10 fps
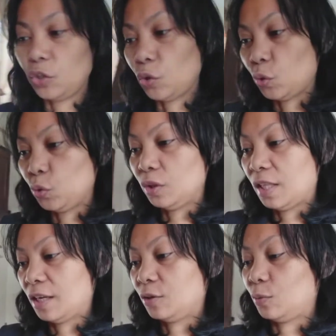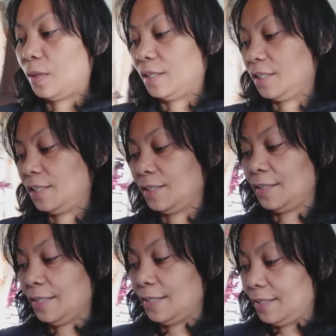your own language.
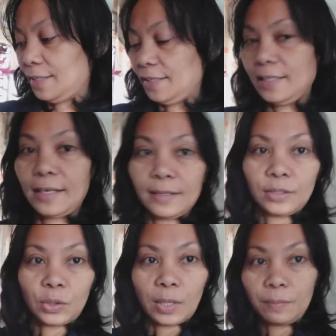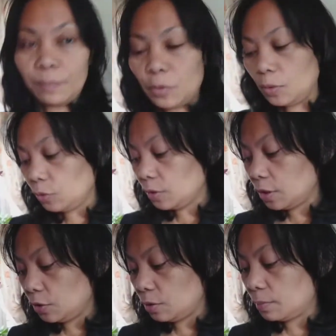Yeah, so I'm going to
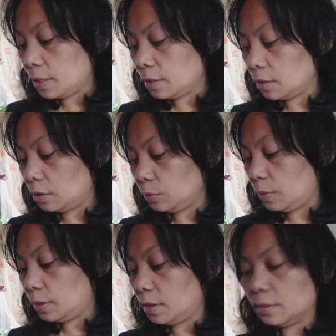season my salt with a